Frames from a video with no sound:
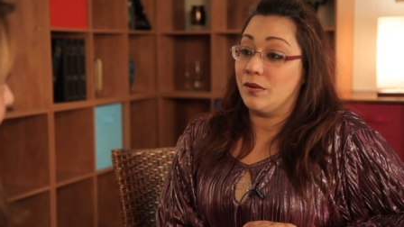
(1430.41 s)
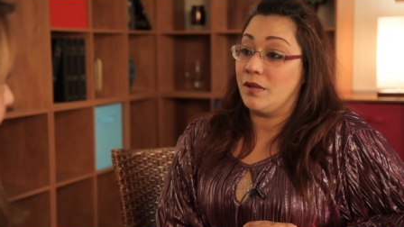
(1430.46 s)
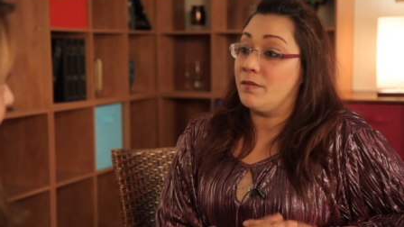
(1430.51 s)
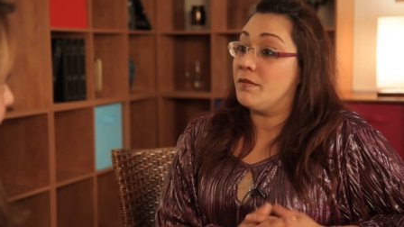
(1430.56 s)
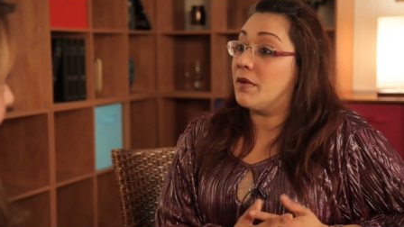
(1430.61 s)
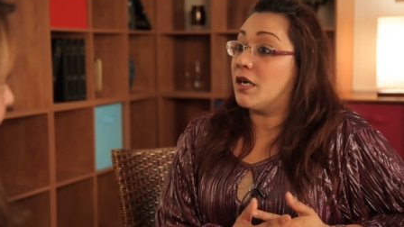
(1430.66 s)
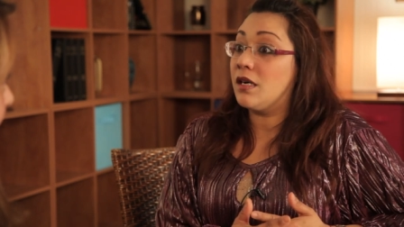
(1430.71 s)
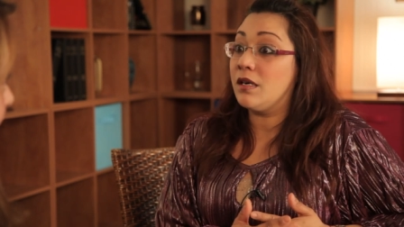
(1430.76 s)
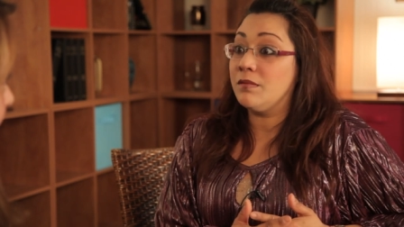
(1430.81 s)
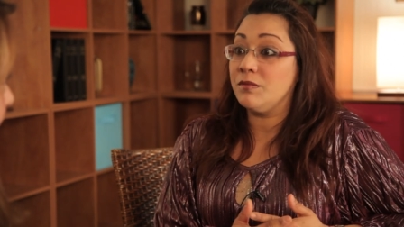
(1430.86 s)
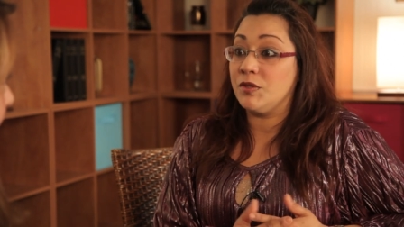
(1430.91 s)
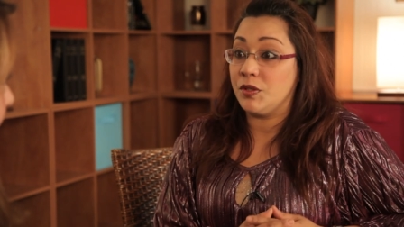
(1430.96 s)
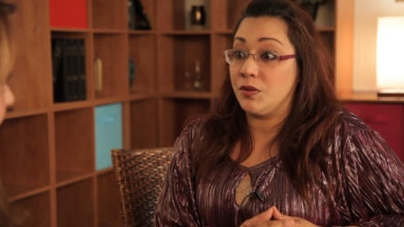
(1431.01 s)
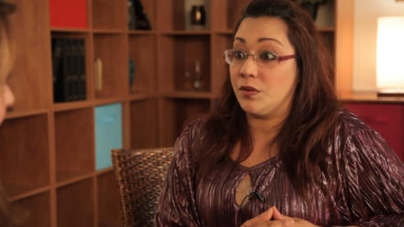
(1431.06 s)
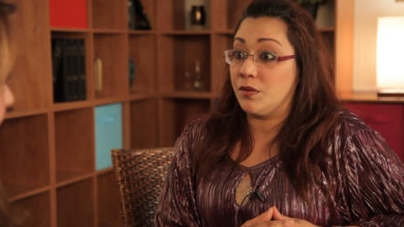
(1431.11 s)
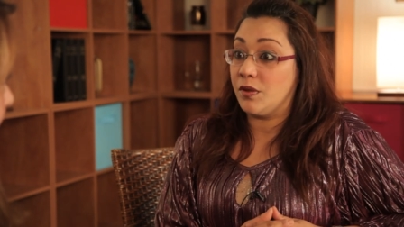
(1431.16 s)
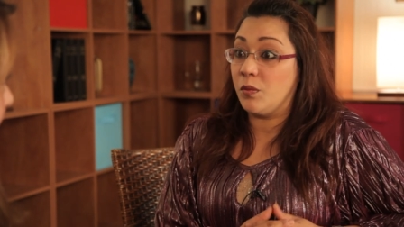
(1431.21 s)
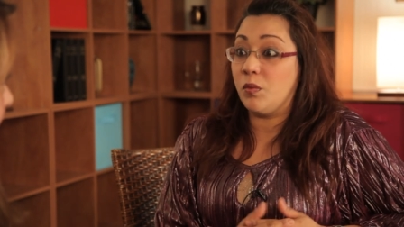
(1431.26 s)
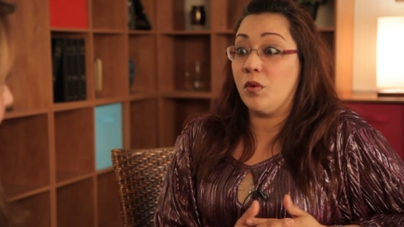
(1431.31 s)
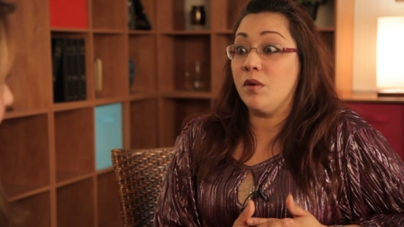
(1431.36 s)
a mom
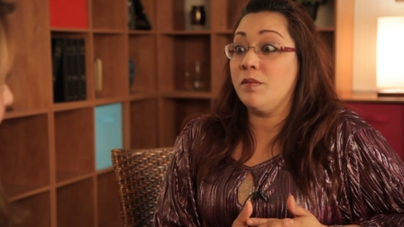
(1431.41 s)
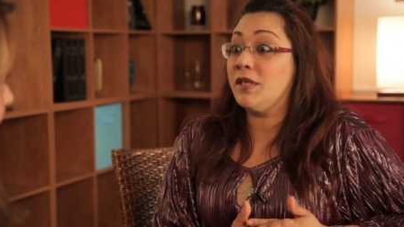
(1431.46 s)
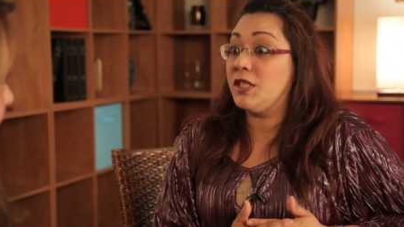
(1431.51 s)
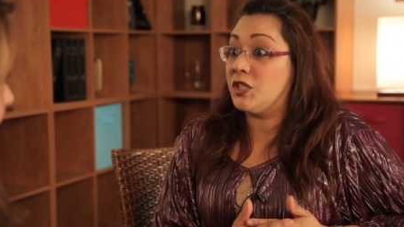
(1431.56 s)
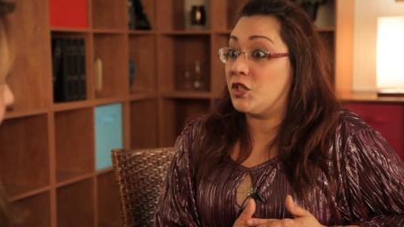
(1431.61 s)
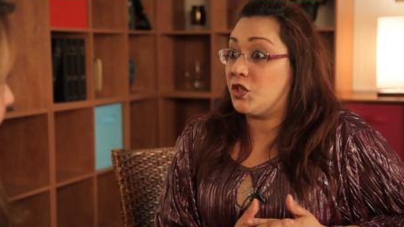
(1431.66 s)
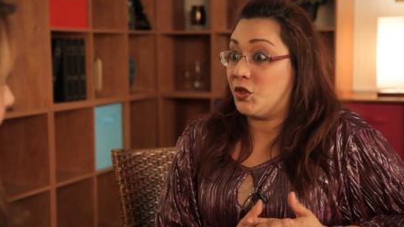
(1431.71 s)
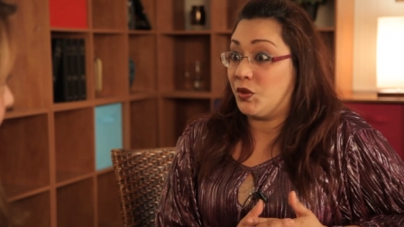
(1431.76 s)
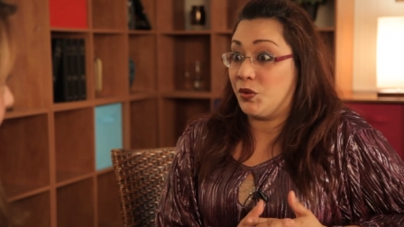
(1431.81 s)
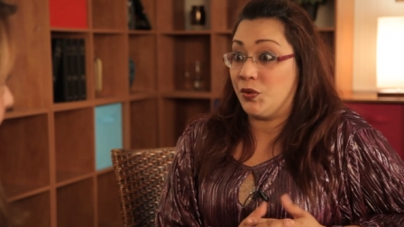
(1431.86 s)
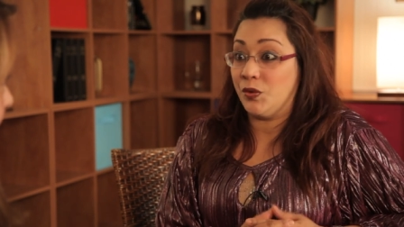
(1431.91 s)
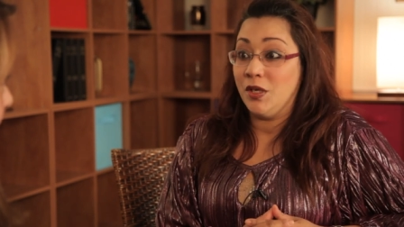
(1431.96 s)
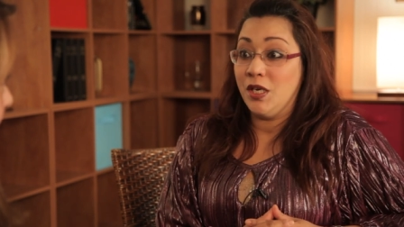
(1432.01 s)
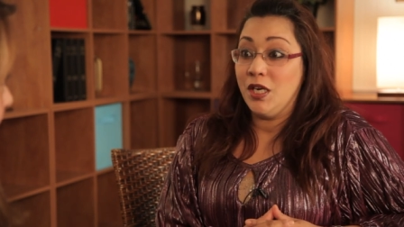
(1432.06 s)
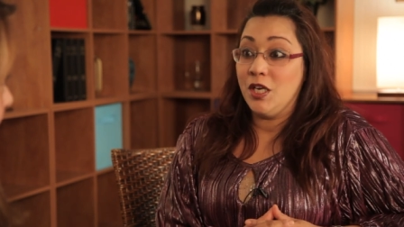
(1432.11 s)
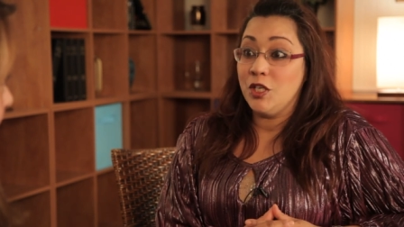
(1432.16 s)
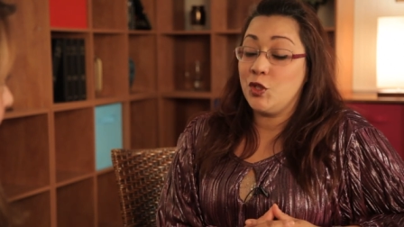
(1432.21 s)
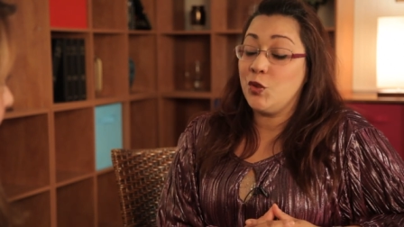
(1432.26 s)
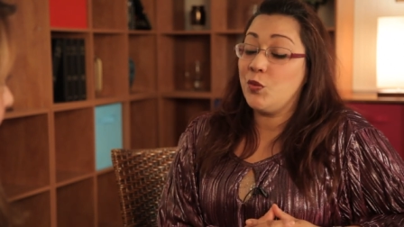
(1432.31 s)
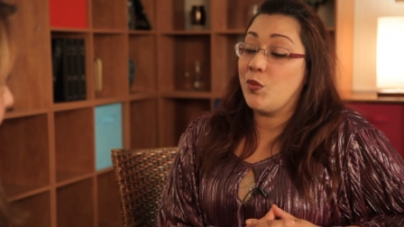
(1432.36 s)
do, a woman do
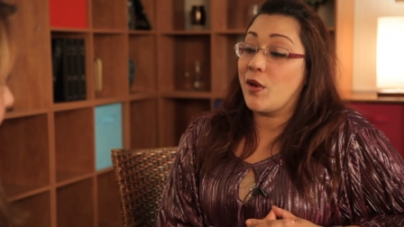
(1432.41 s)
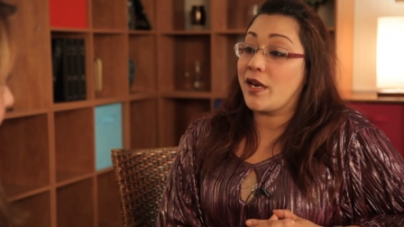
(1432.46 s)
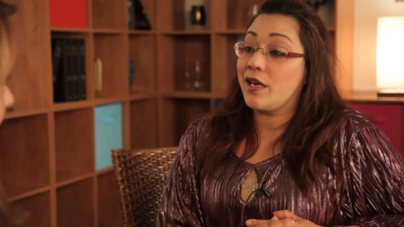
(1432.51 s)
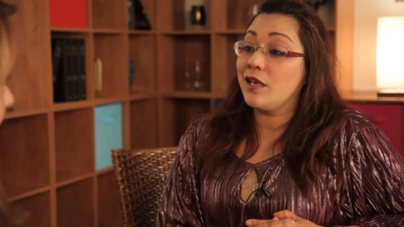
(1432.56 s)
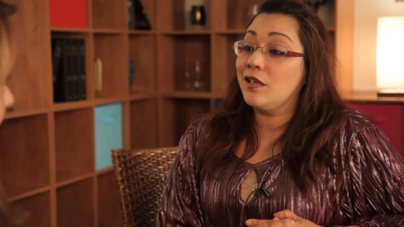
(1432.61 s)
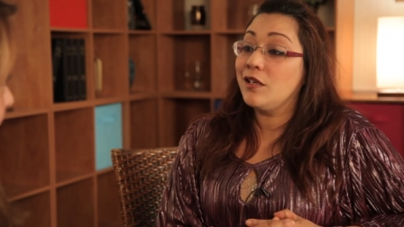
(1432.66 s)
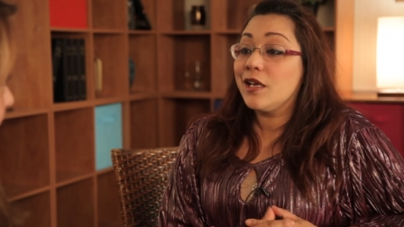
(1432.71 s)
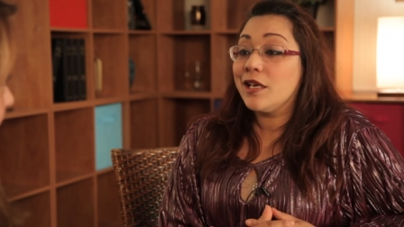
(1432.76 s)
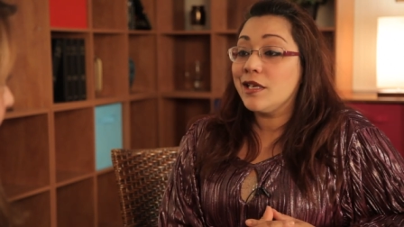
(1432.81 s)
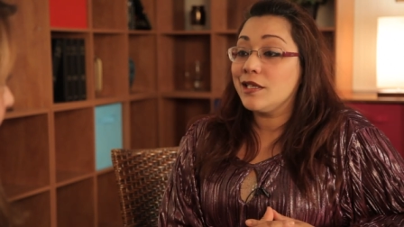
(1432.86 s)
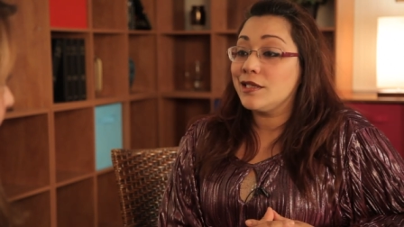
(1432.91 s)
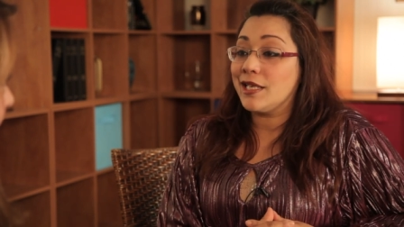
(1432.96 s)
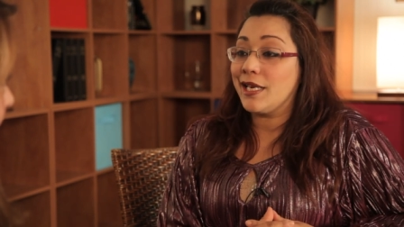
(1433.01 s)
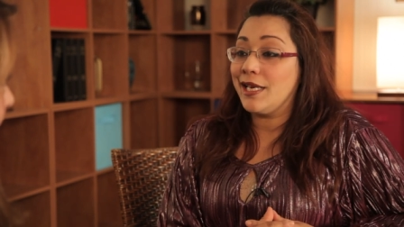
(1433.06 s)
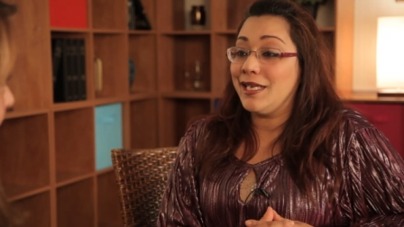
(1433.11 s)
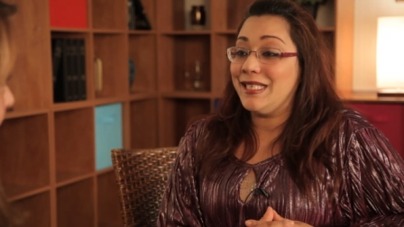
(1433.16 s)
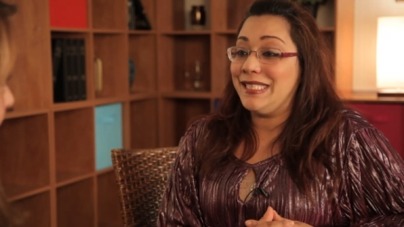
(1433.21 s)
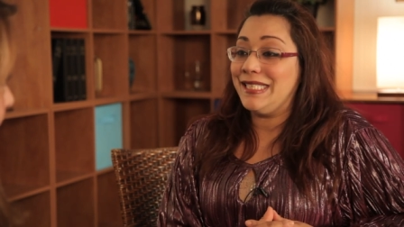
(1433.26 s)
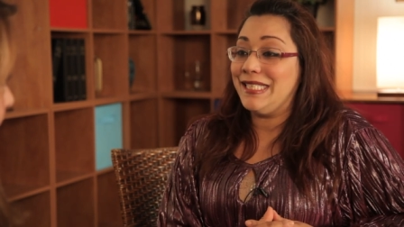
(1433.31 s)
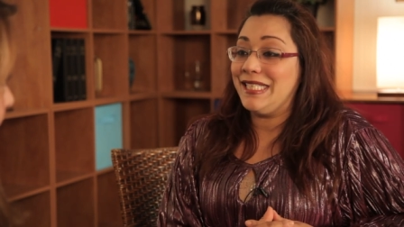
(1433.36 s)
to recognize
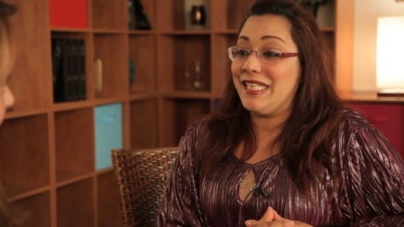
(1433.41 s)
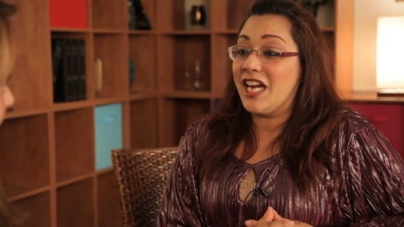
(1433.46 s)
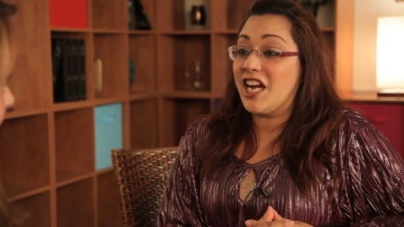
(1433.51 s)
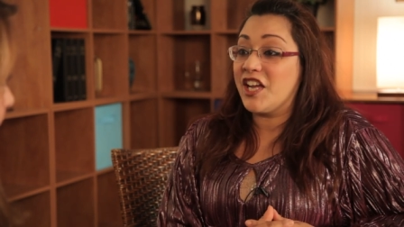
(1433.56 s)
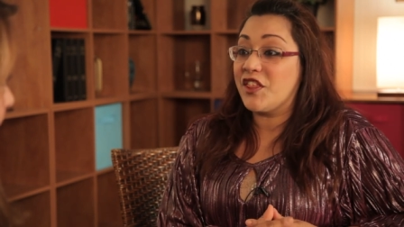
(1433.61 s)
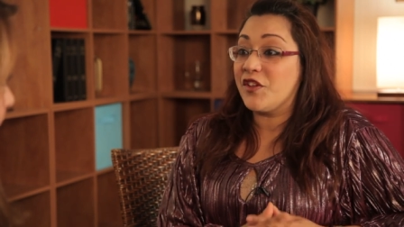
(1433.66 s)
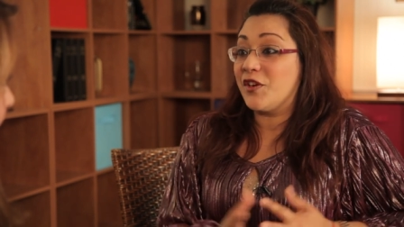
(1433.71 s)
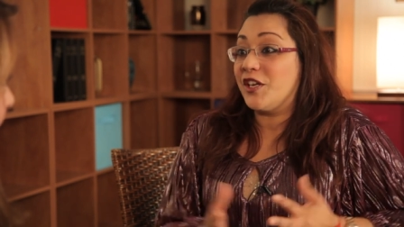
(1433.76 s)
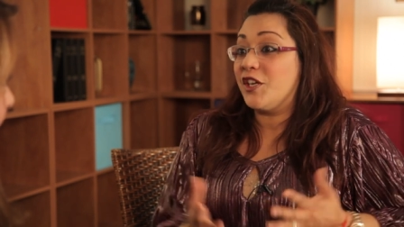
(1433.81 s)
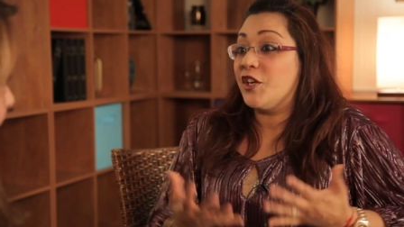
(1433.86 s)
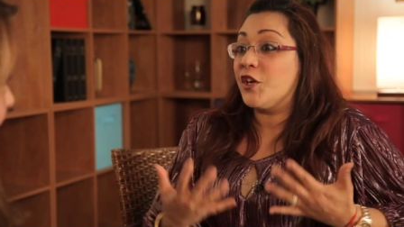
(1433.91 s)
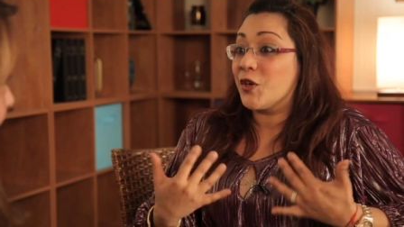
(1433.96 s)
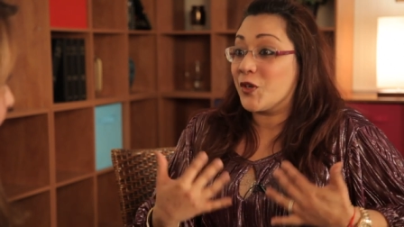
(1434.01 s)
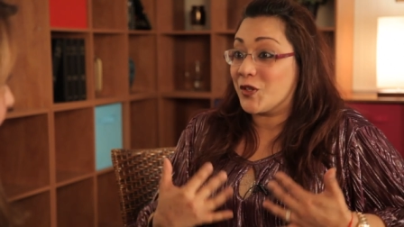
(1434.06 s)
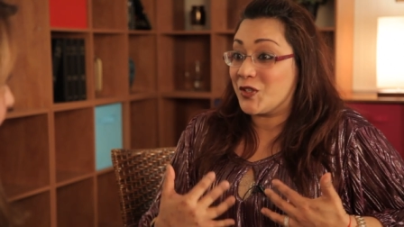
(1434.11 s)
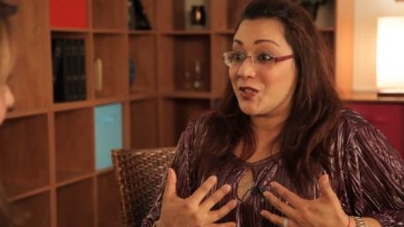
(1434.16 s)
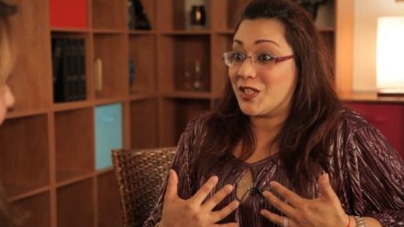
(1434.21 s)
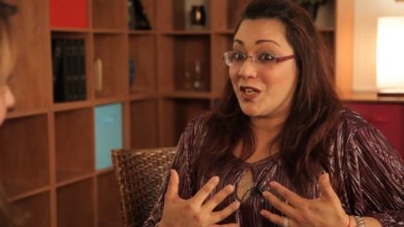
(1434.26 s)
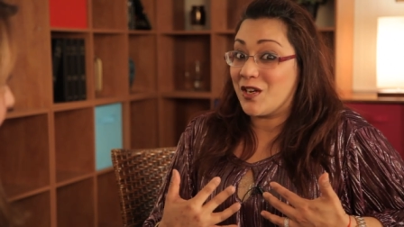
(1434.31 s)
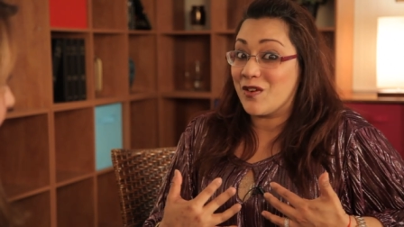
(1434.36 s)
ADD either in
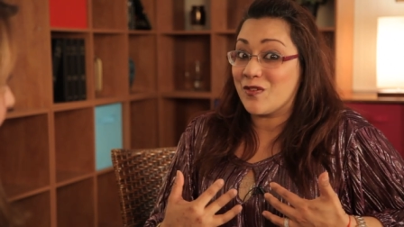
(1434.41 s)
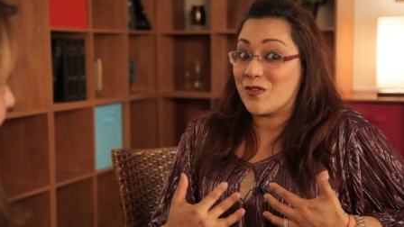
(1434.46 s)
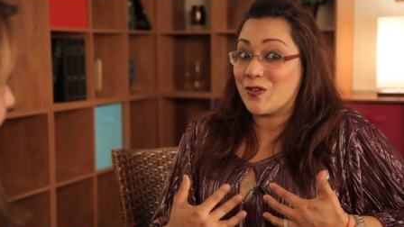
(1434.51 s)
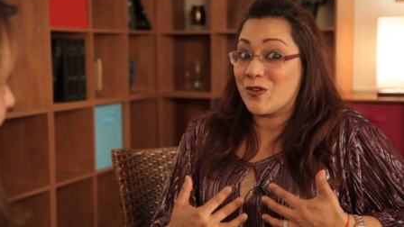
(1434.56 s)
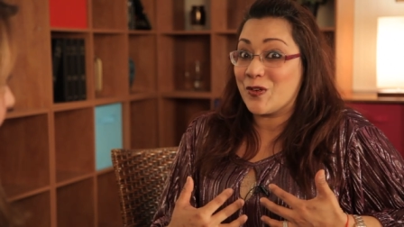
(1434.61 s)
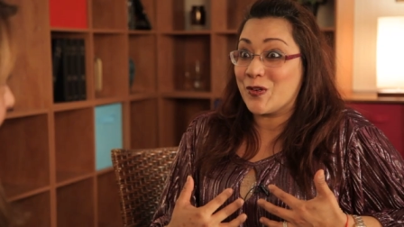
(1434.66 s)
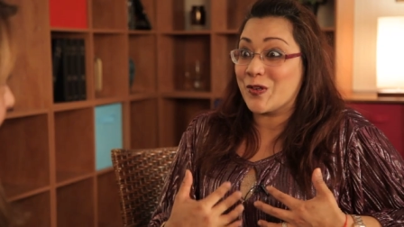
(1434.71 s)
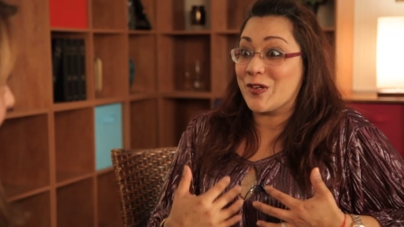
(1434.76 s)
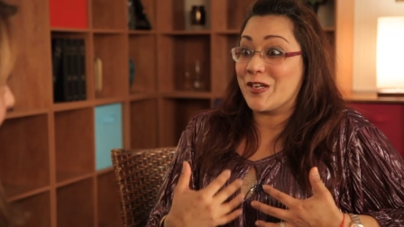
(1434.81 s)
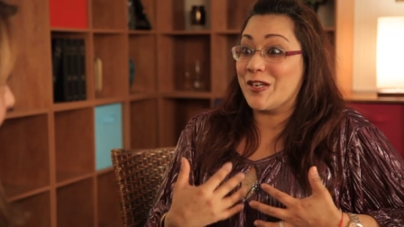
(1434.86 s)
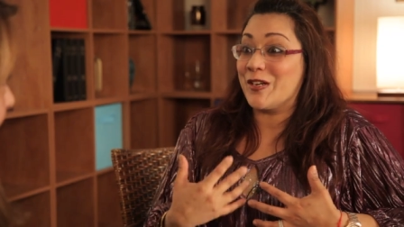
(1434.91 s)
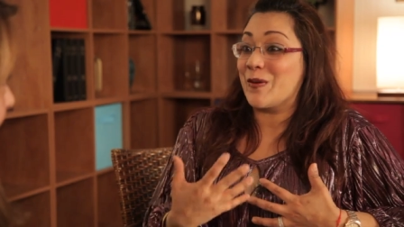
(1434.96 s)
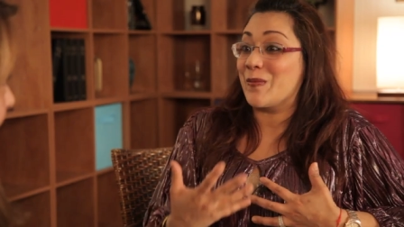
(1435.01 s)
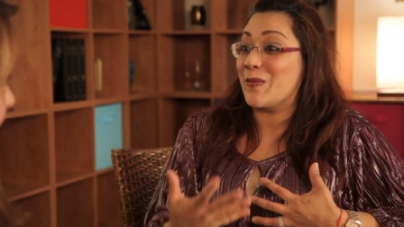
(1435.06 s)
herself or in her